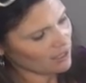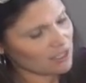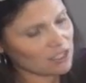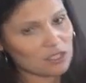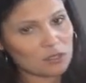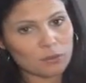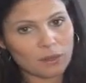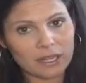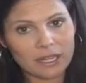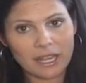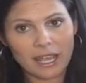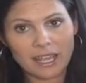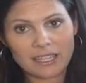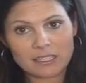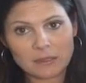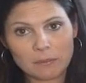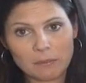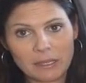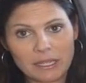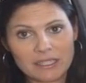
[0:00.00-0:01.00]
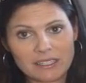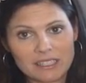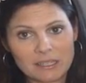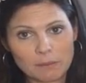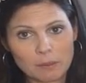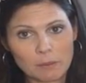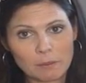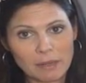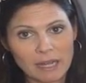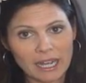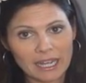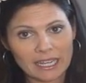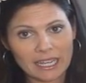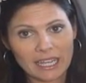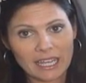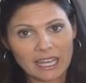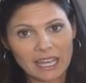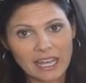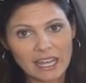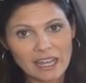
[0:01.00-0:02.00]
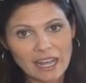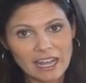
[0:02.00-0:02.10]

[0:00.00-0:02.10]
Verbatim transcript: this one has a big zipper pocket.